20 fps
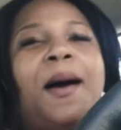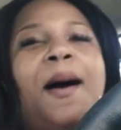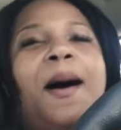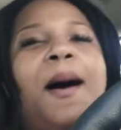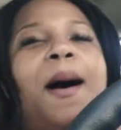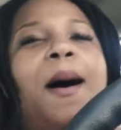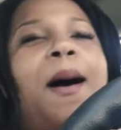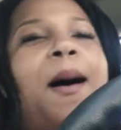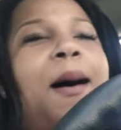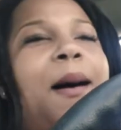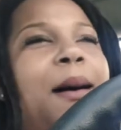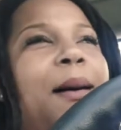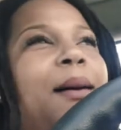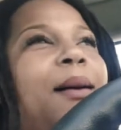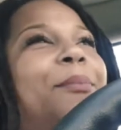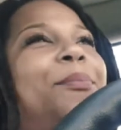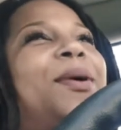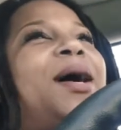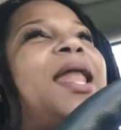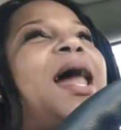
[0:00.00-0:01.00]

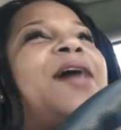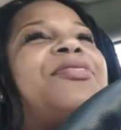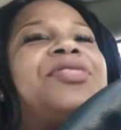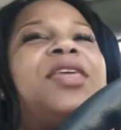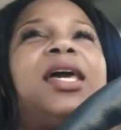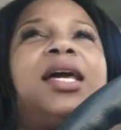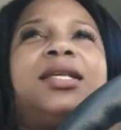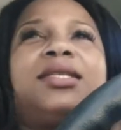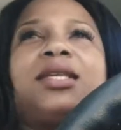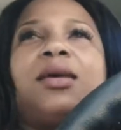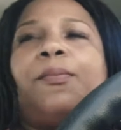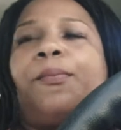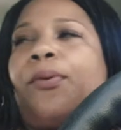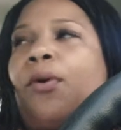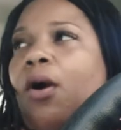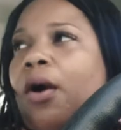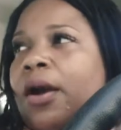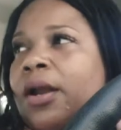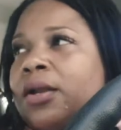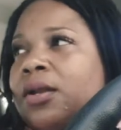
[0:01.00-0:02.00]
Oh, but I think it's
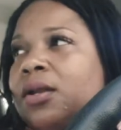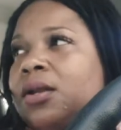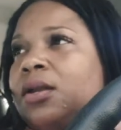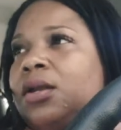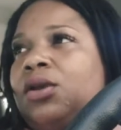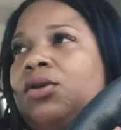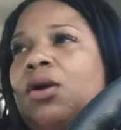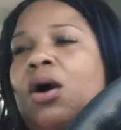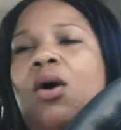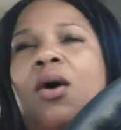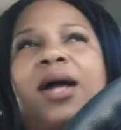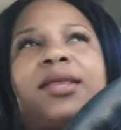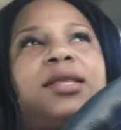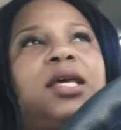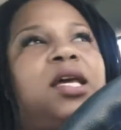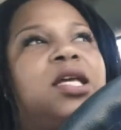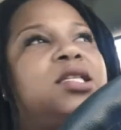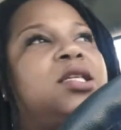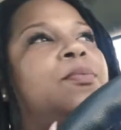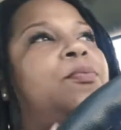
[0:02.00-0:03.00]
important, I
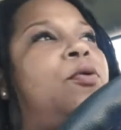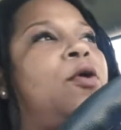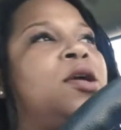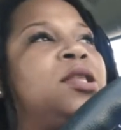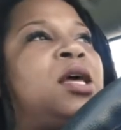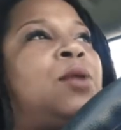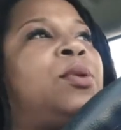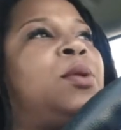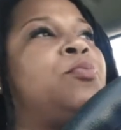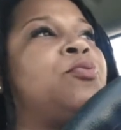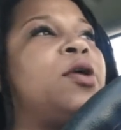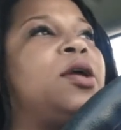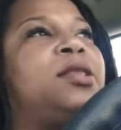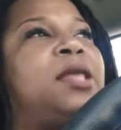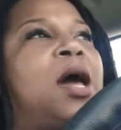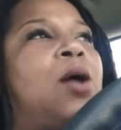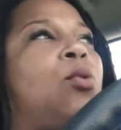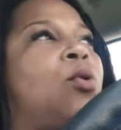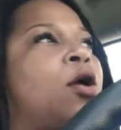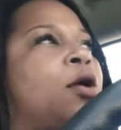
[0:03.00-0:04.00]
think it's important that we bring
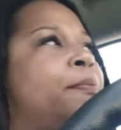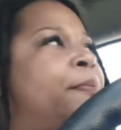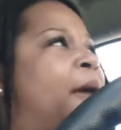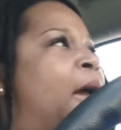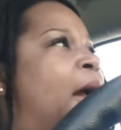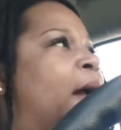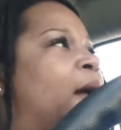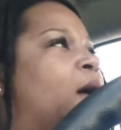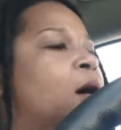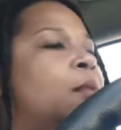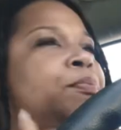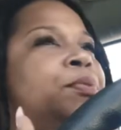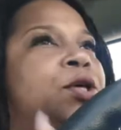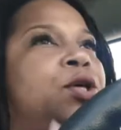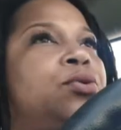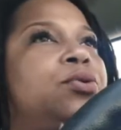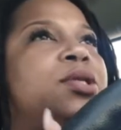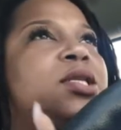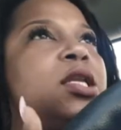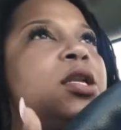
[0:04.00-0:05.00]
that word back,
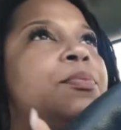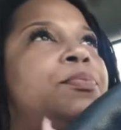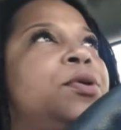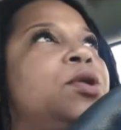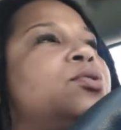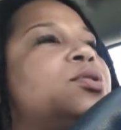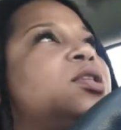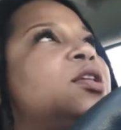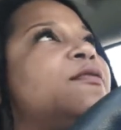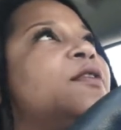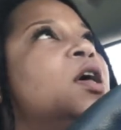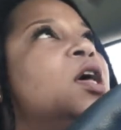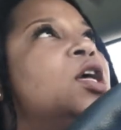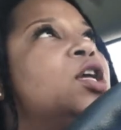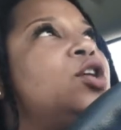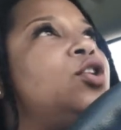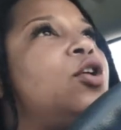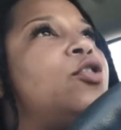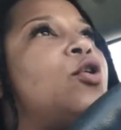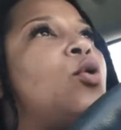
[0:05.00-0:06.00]
abuse and abusive.
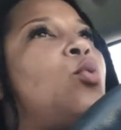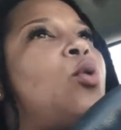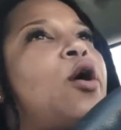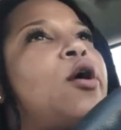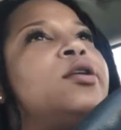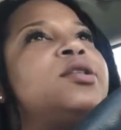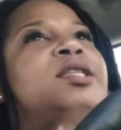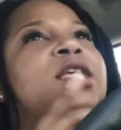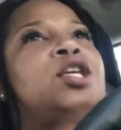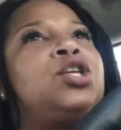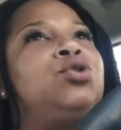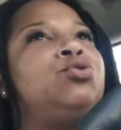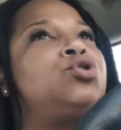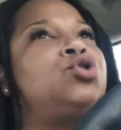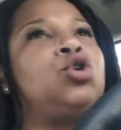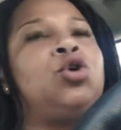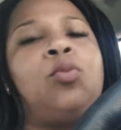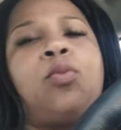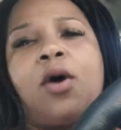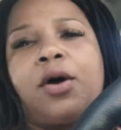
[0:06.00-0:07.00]
There are words that
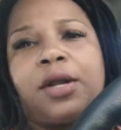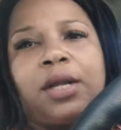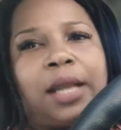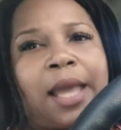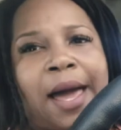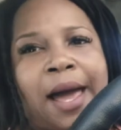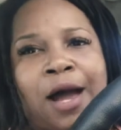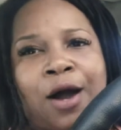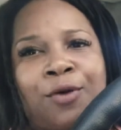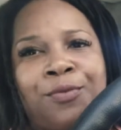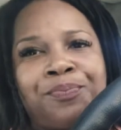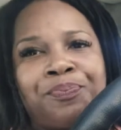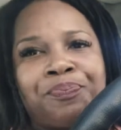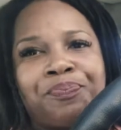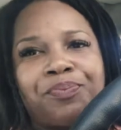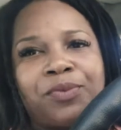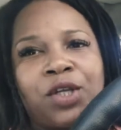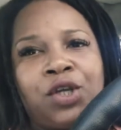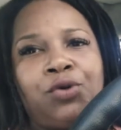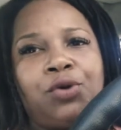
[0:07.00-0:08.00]
YouTube won't allow
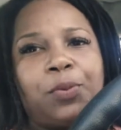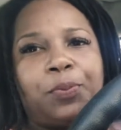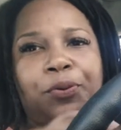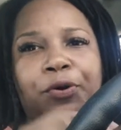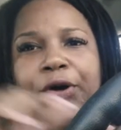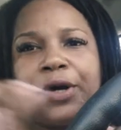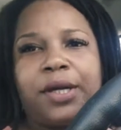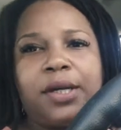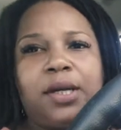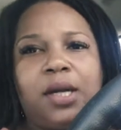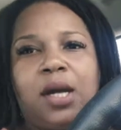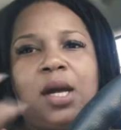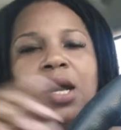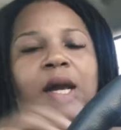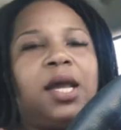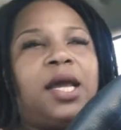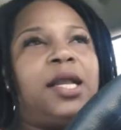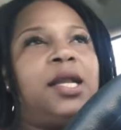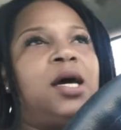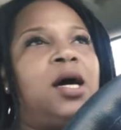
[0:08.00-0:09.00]
you to put
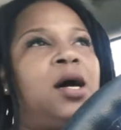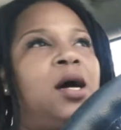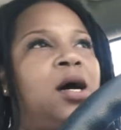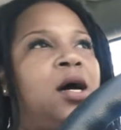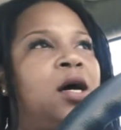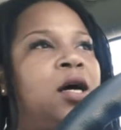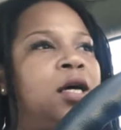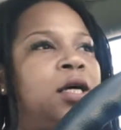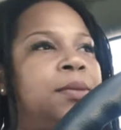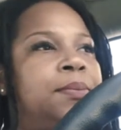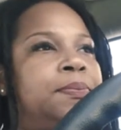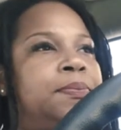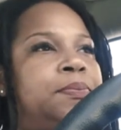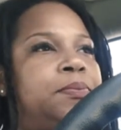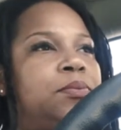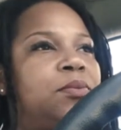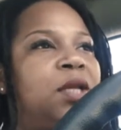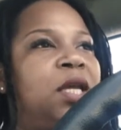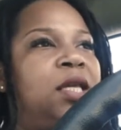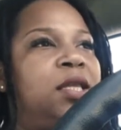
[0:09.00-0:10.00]
in
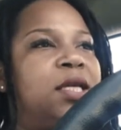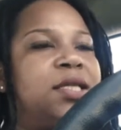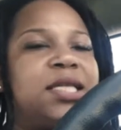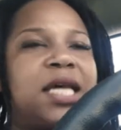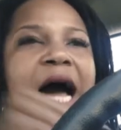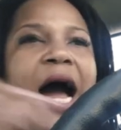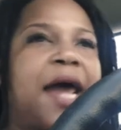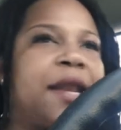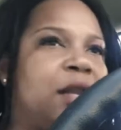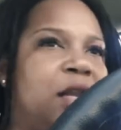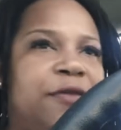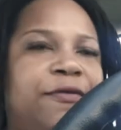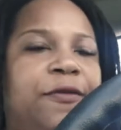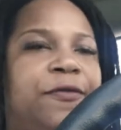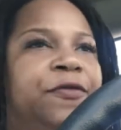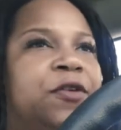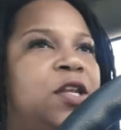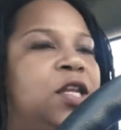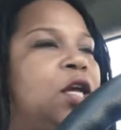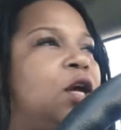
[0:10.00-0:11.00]
the title of a
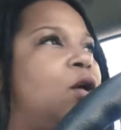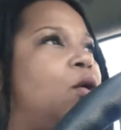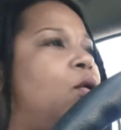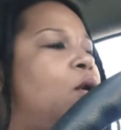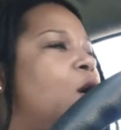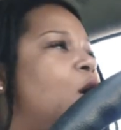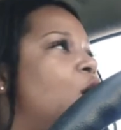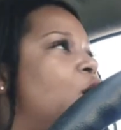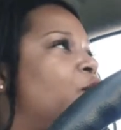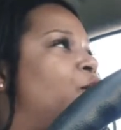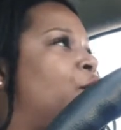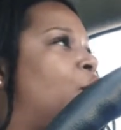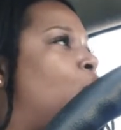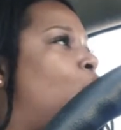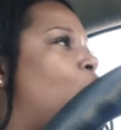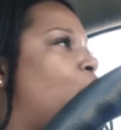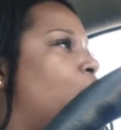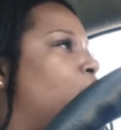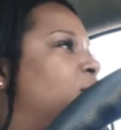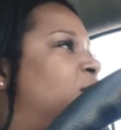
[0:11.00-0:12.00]
video. There are
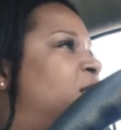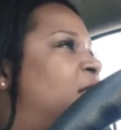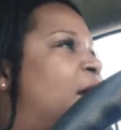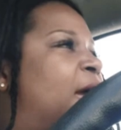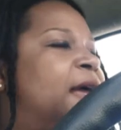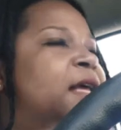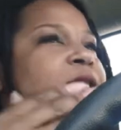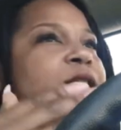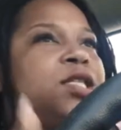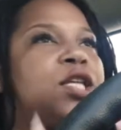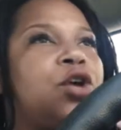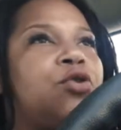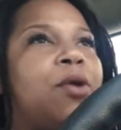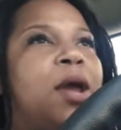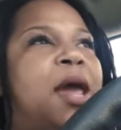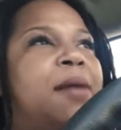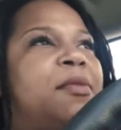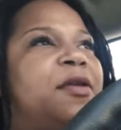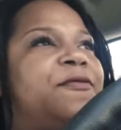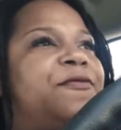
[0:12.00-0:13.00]
words that
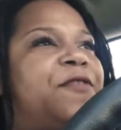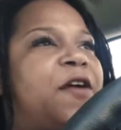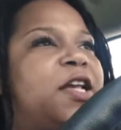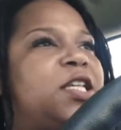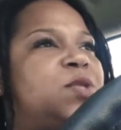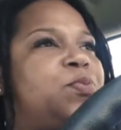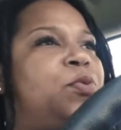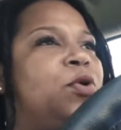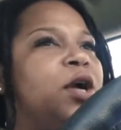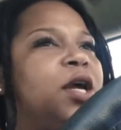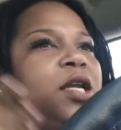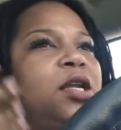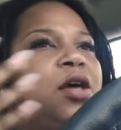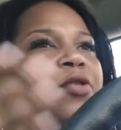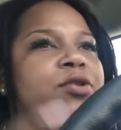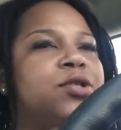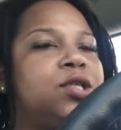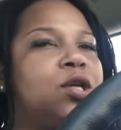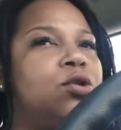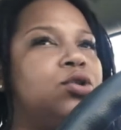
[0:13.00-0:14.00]
Instagram and Facebook and
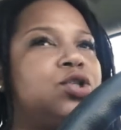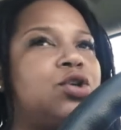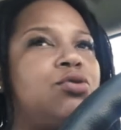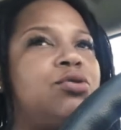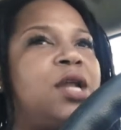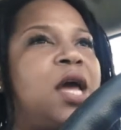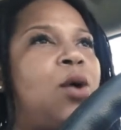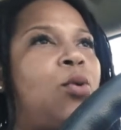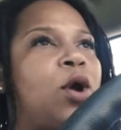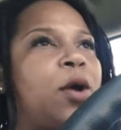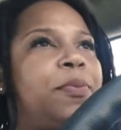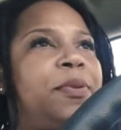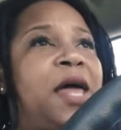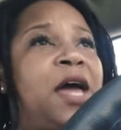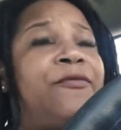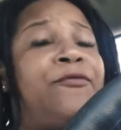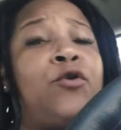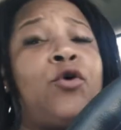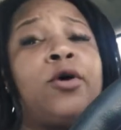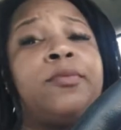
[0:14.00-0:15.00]
other social network
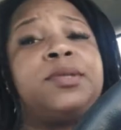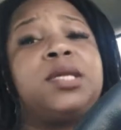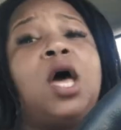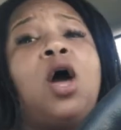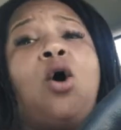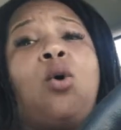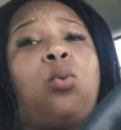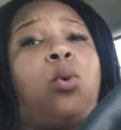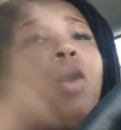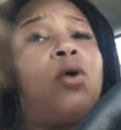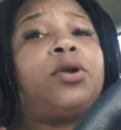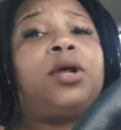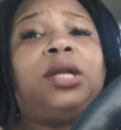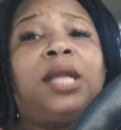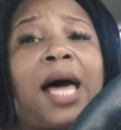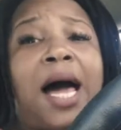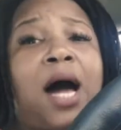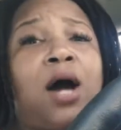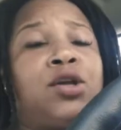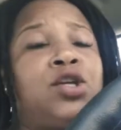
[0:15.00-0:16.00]
platforms won't
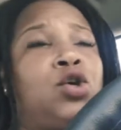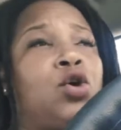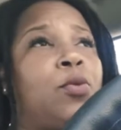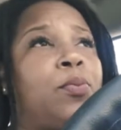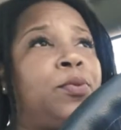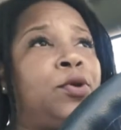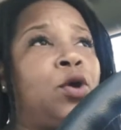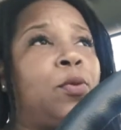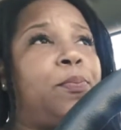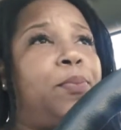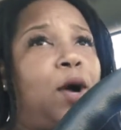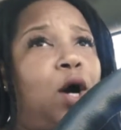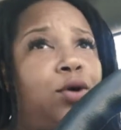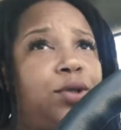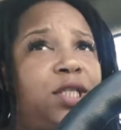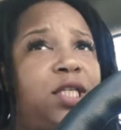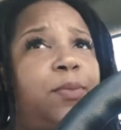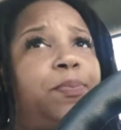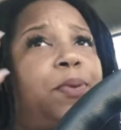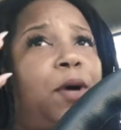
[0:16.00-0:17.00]
allow your
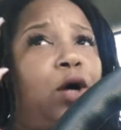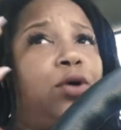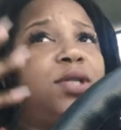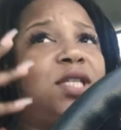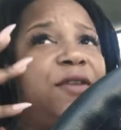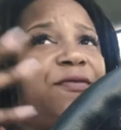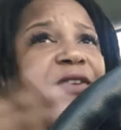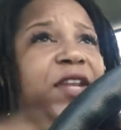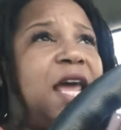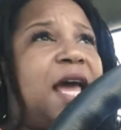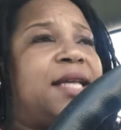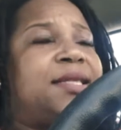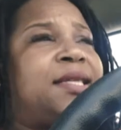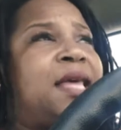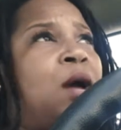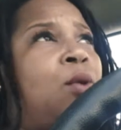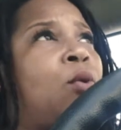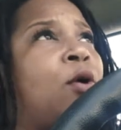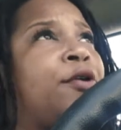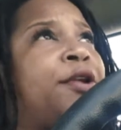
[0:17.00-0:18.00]
post to post if it has
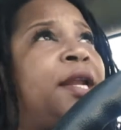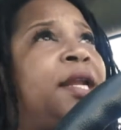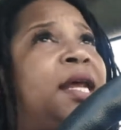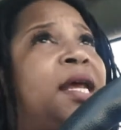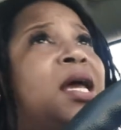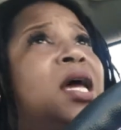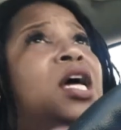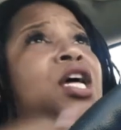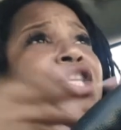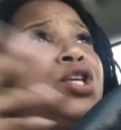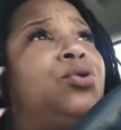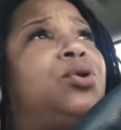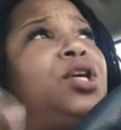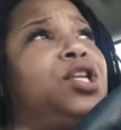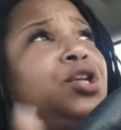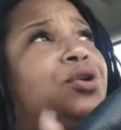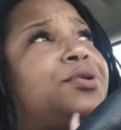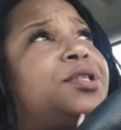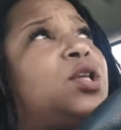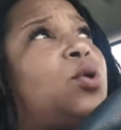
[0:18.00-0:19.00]
that word in it. You
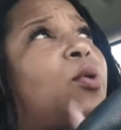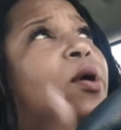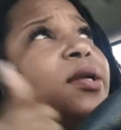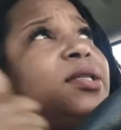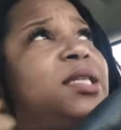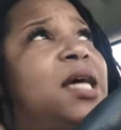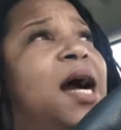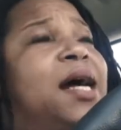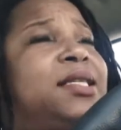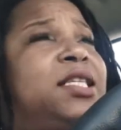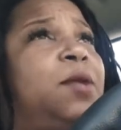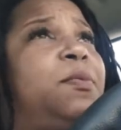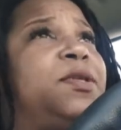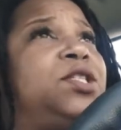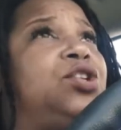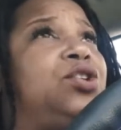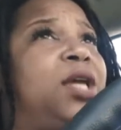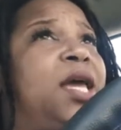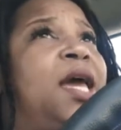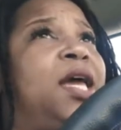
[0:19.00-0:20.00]
can use the word toxic,
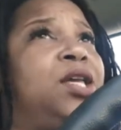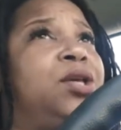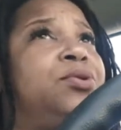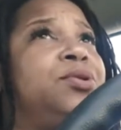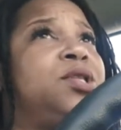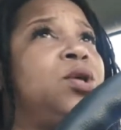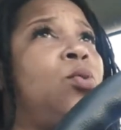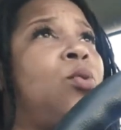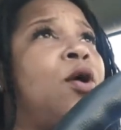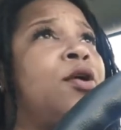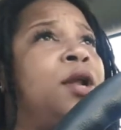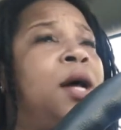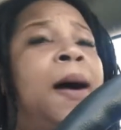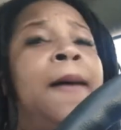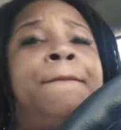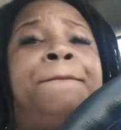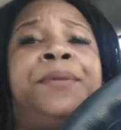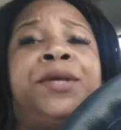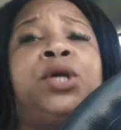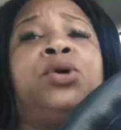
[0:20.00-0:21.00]
but you can't use the word
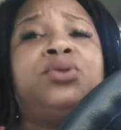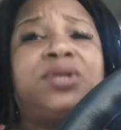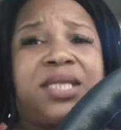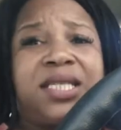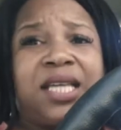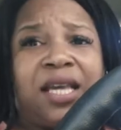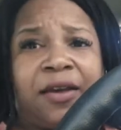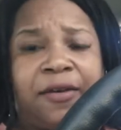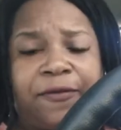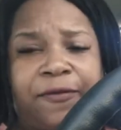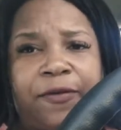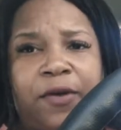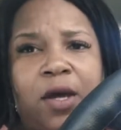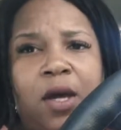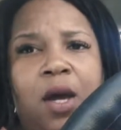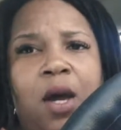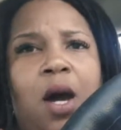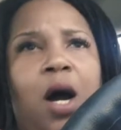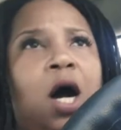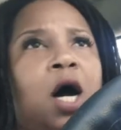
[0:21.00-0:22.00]
abusive,
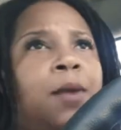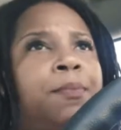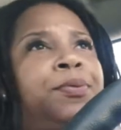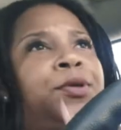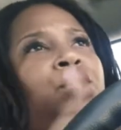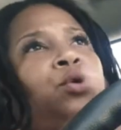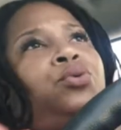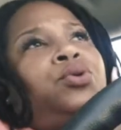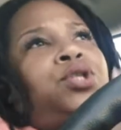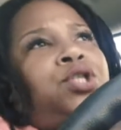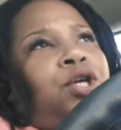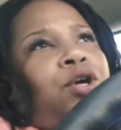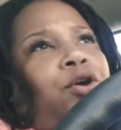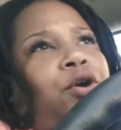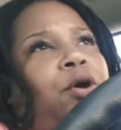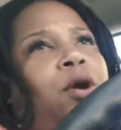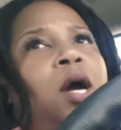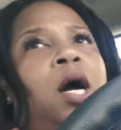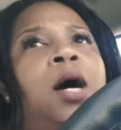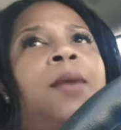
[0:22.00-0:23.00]

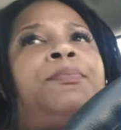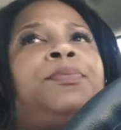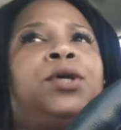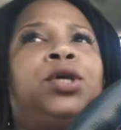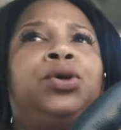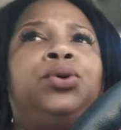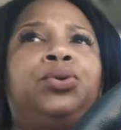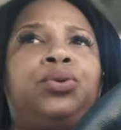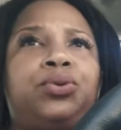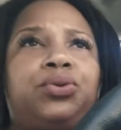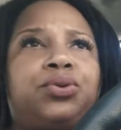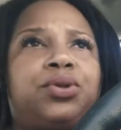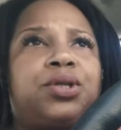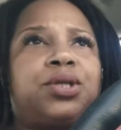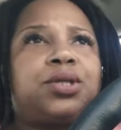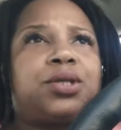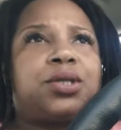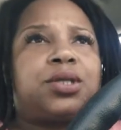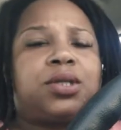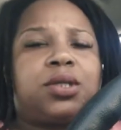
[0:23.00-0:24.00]
abuser,
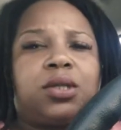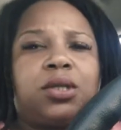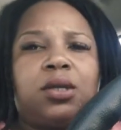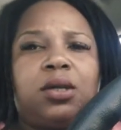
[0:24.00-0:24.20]
abuse.